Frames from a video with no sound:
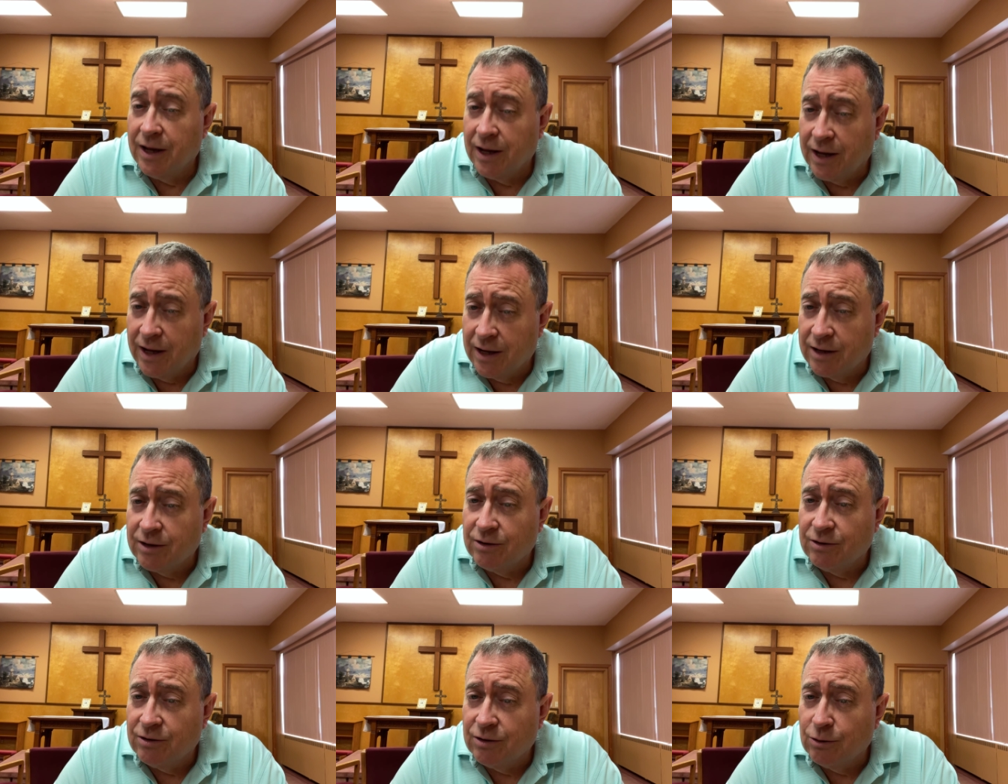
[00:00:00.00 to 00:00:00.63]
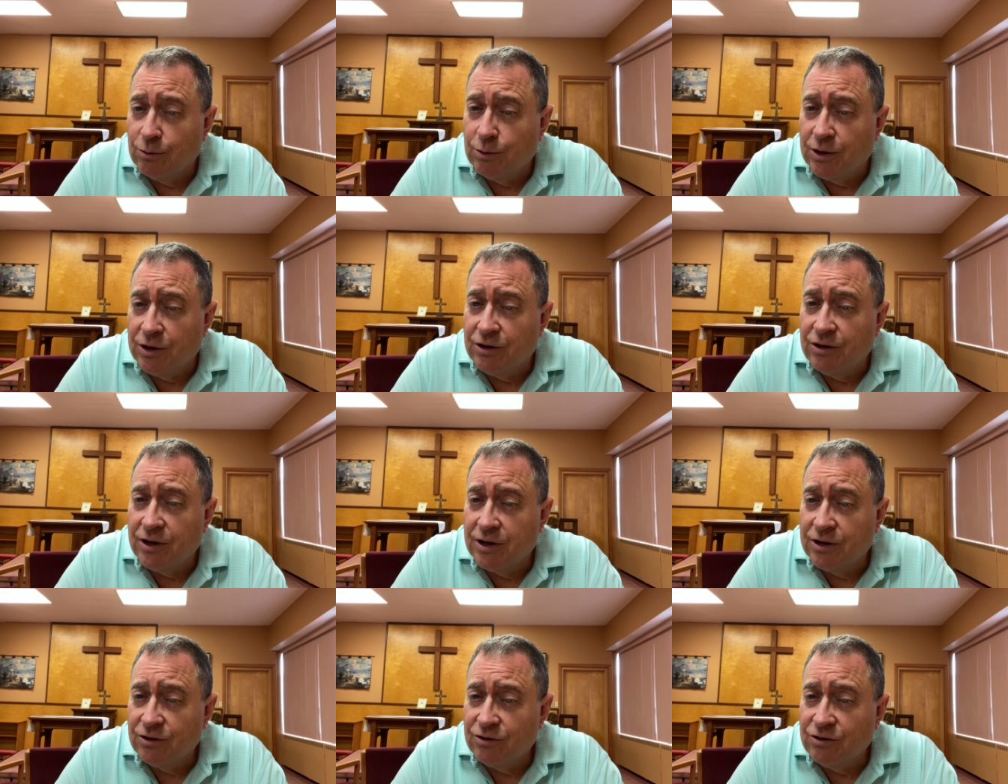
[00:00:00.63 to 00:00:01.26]
And until we
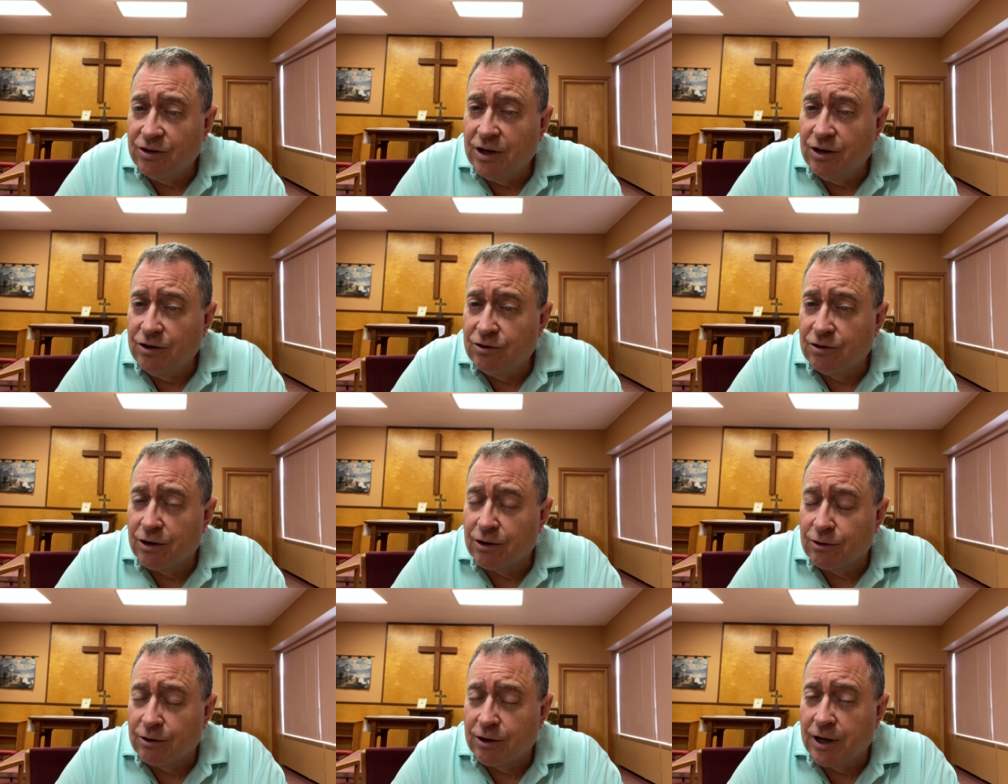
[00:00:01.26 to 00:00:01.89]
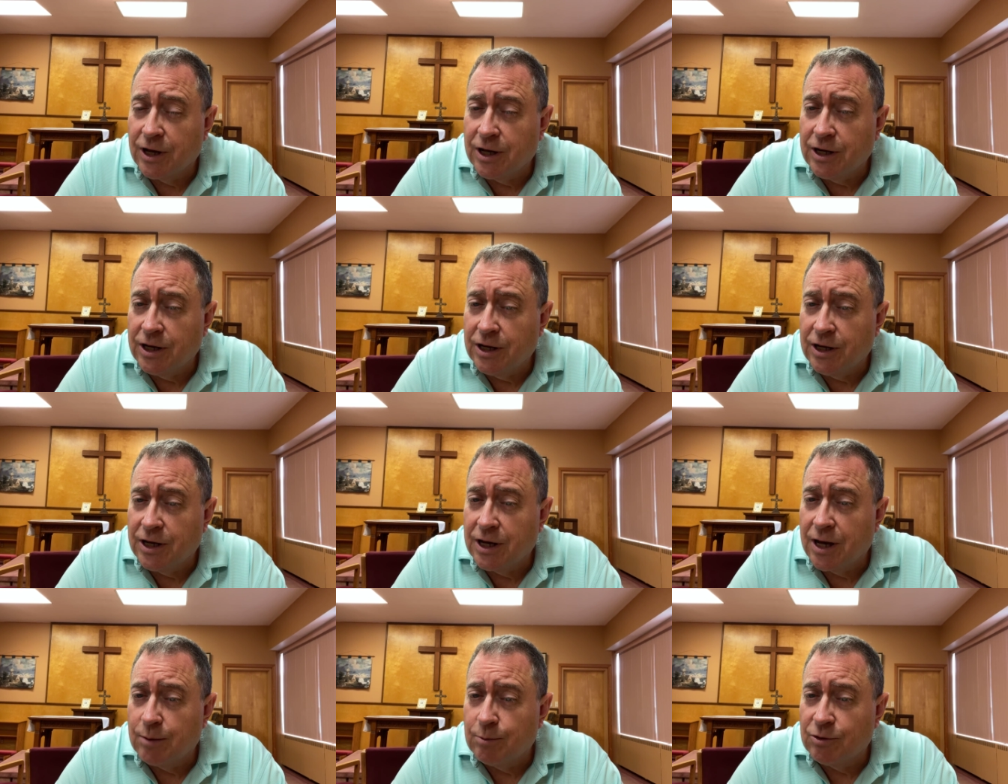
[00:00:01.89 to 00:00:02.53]
see each other again, any
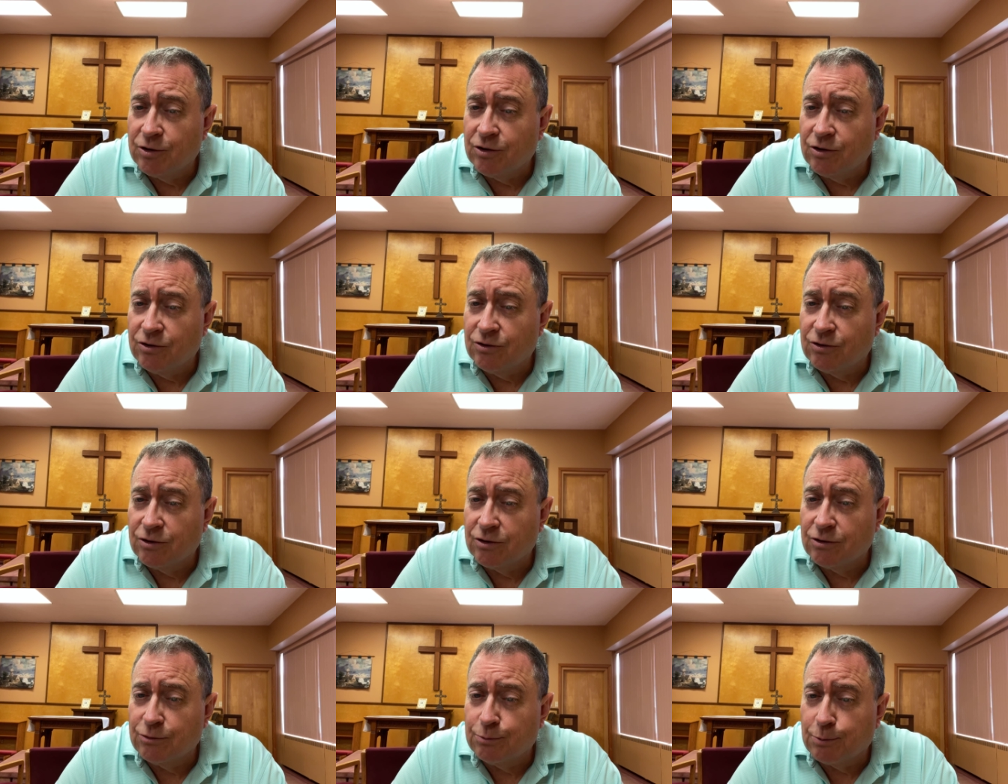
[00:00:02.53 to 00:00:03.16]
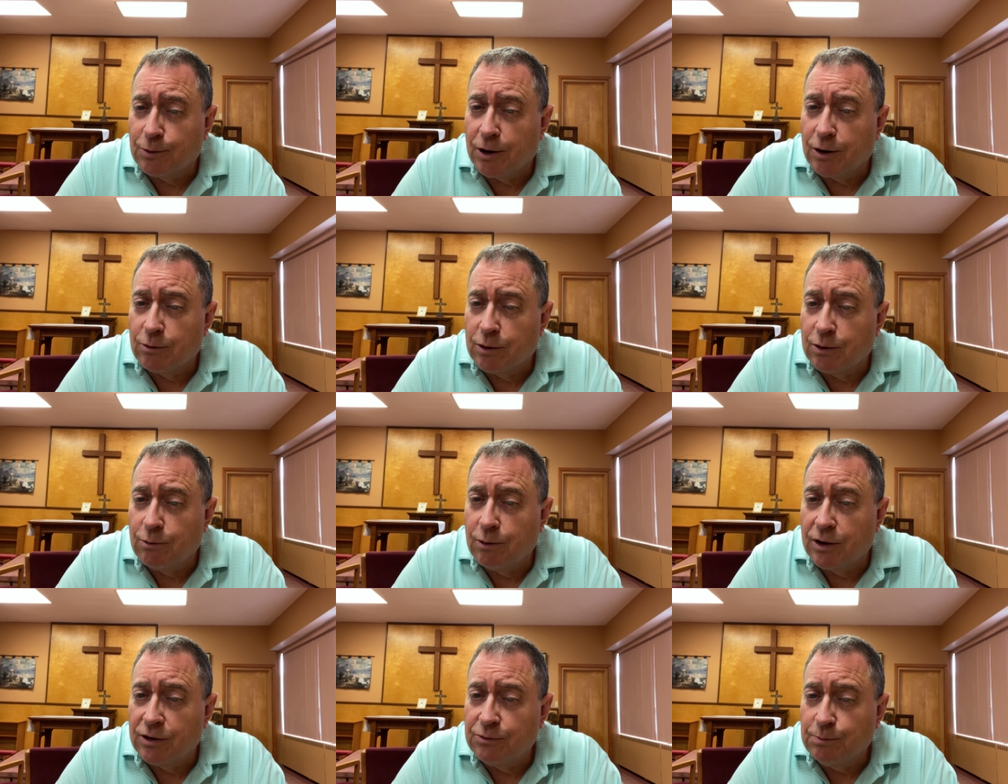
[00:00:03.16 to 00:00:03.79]
comments, concerns, prayer
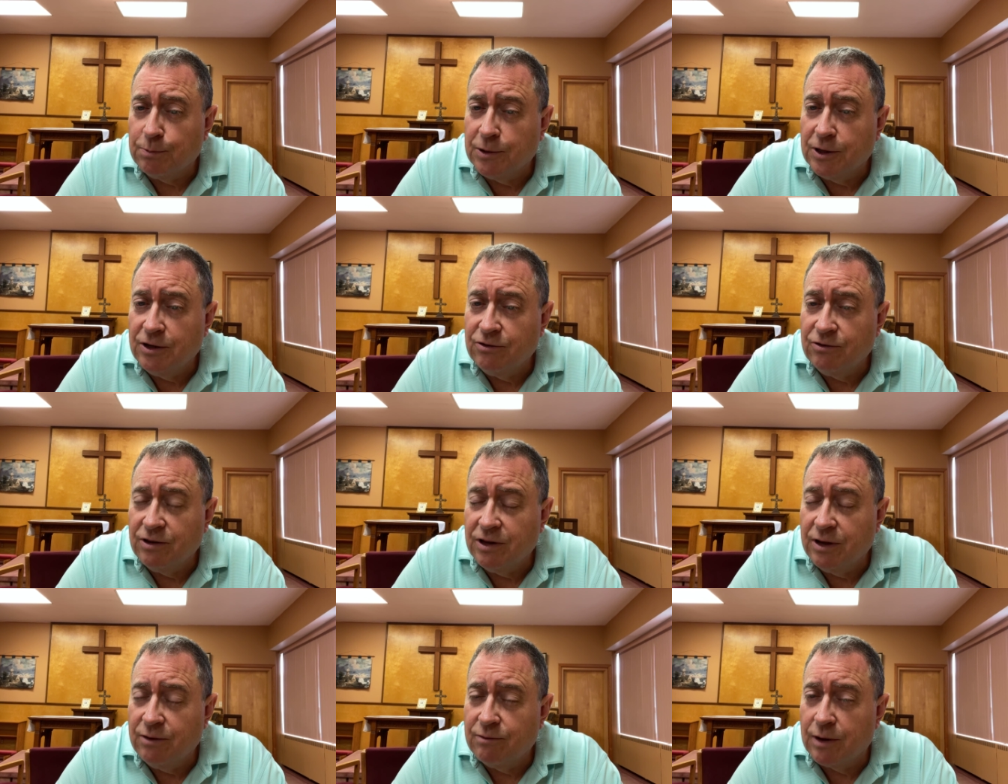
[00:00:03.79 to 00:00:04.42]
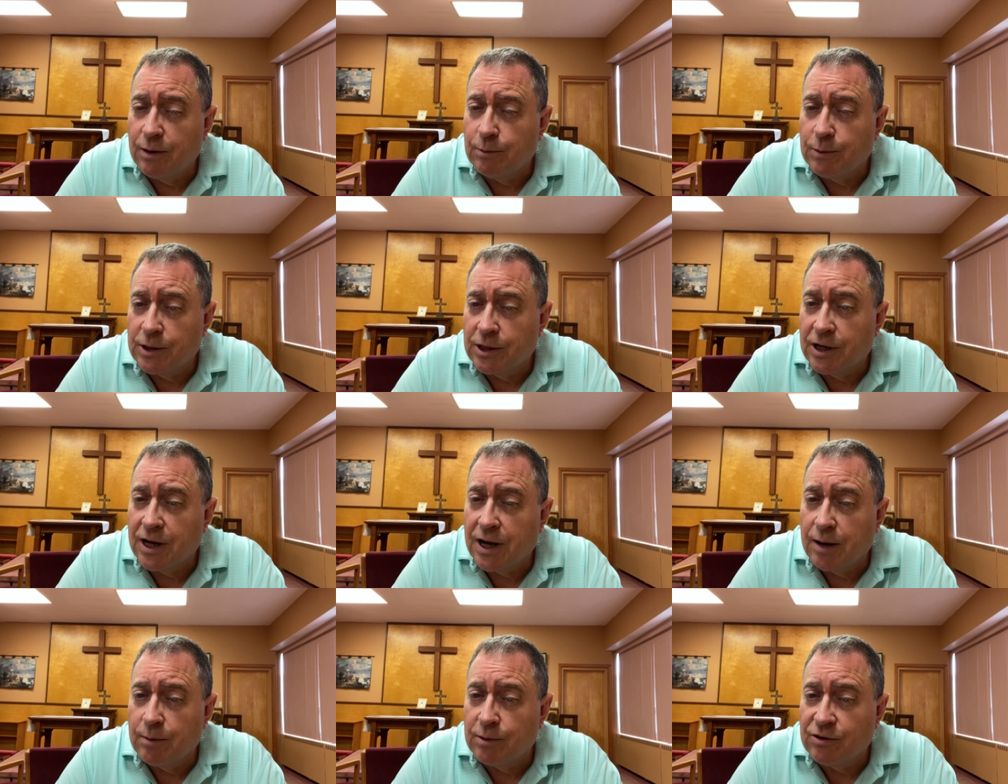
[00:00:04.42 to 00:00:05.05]
requests, please leave them in the
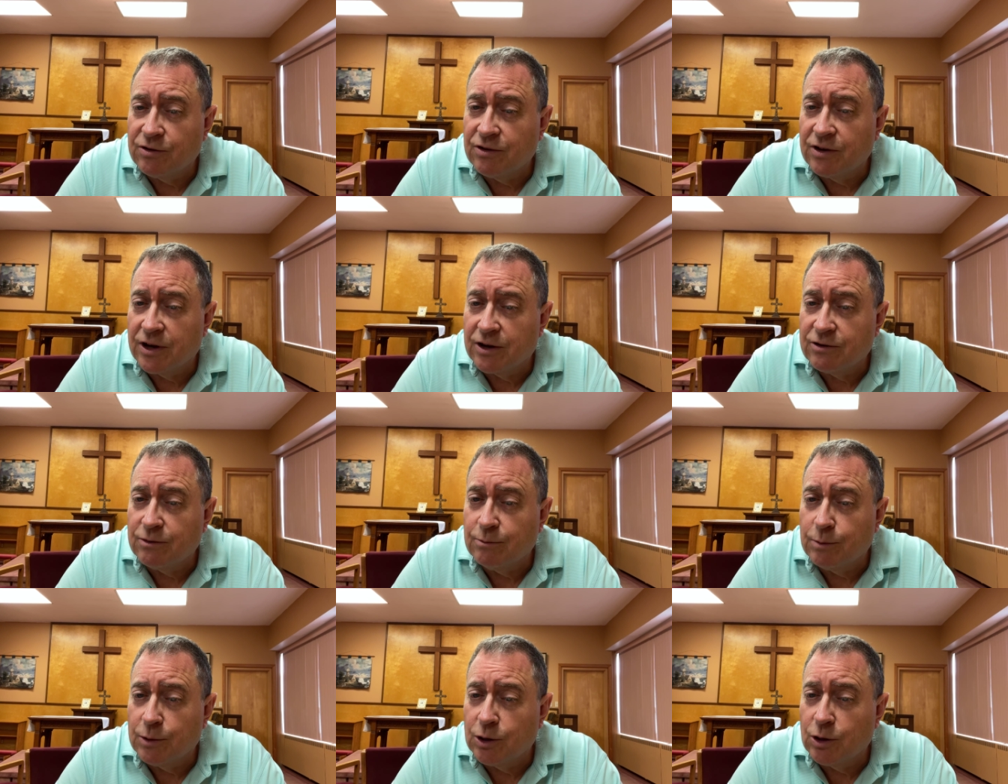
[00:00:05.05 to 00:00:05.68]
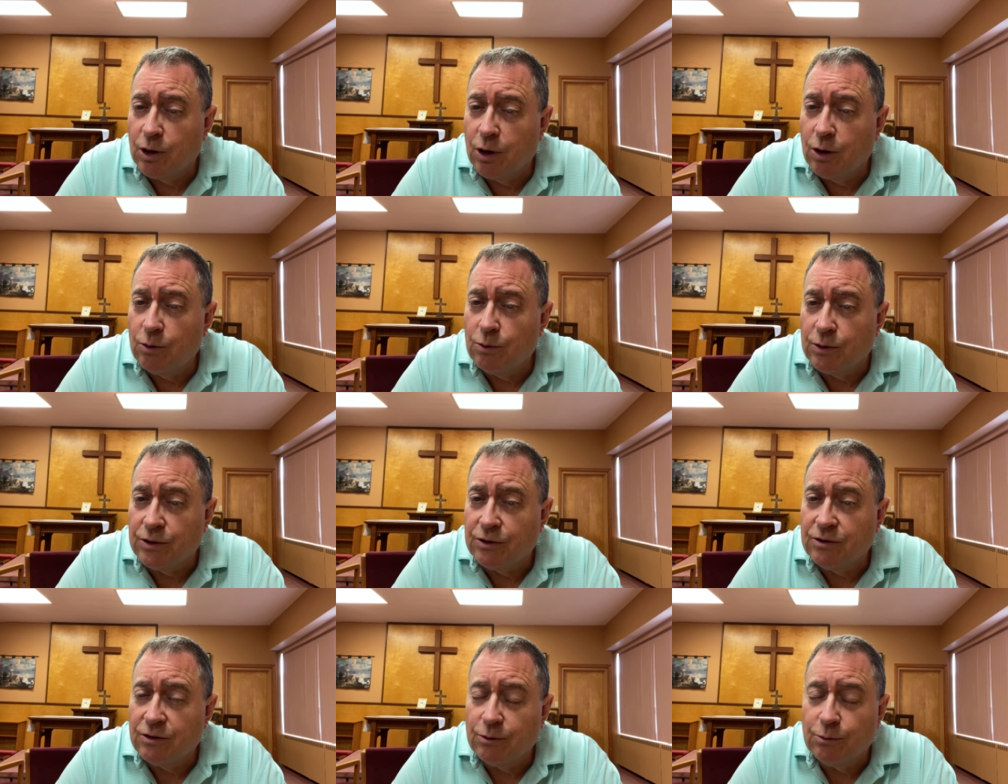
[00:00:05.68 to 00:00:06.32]
comments section below.
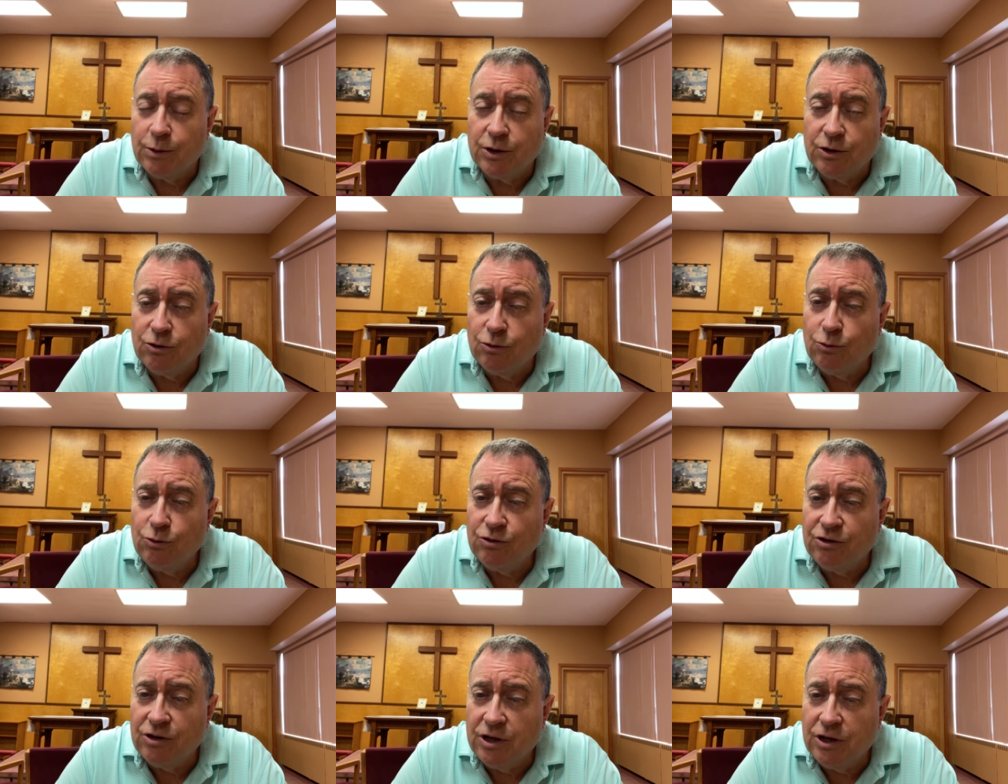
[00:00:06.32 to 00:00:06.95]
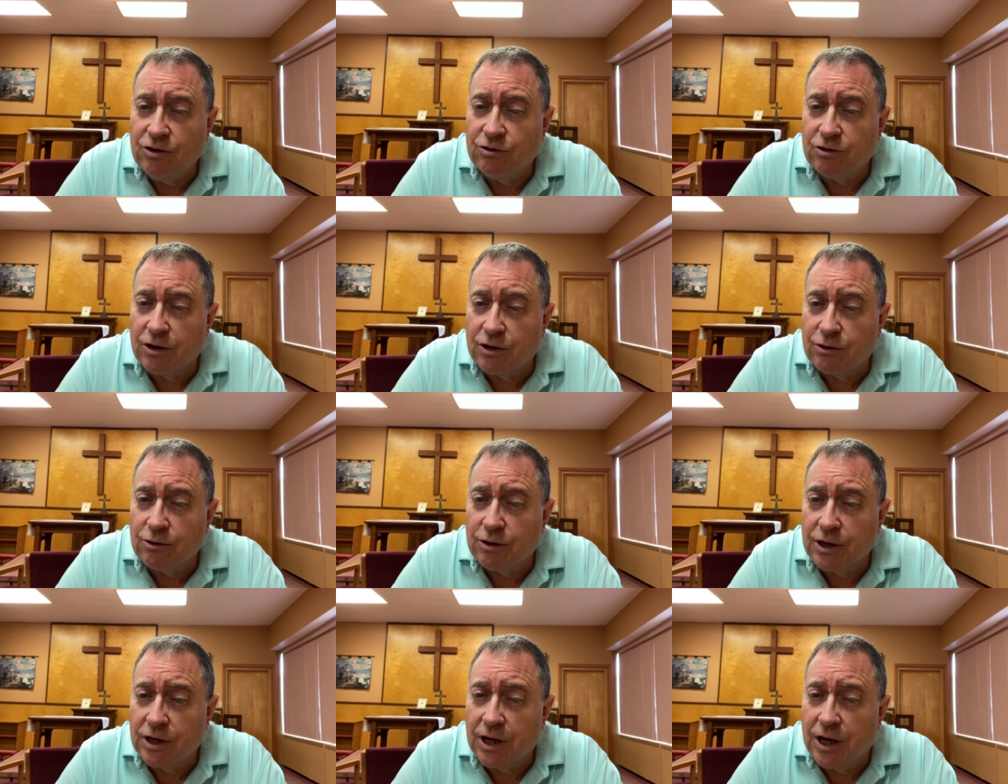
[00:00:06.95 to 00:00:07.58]
Until we do see each
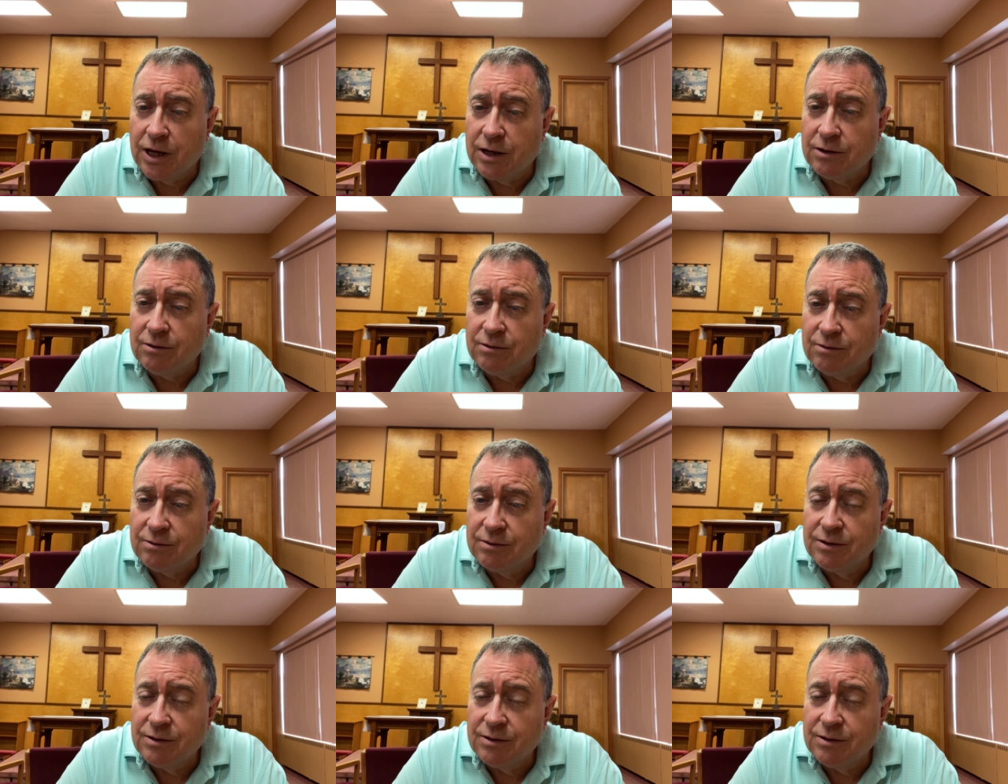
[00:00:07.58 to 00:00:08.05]
other again,